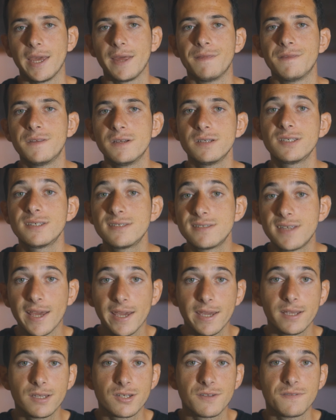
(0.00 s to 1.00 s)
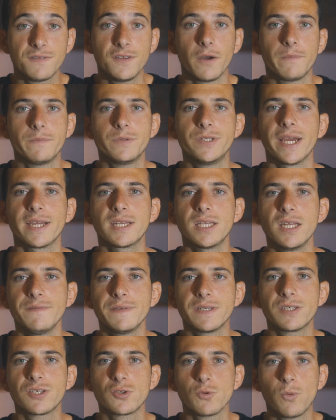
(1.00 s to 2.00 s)
In this stage, the
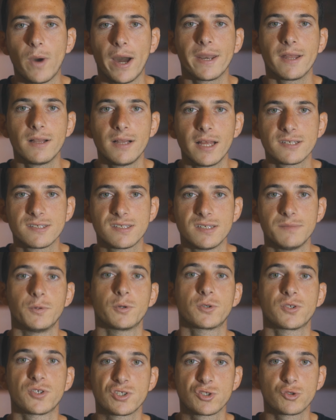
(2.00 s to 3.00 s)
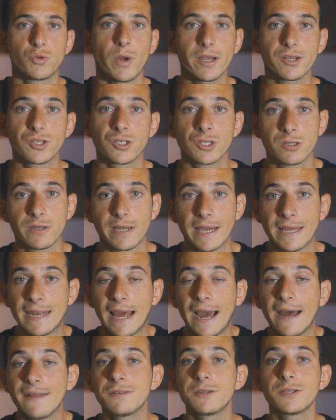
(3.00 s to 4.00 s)
objective is to analyze the book's structure
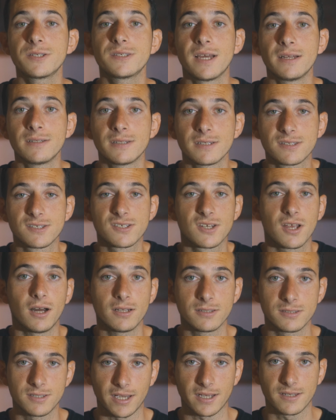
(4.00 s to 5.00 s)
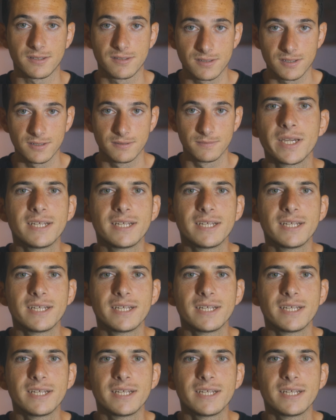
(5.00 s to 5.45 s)
and understand its context.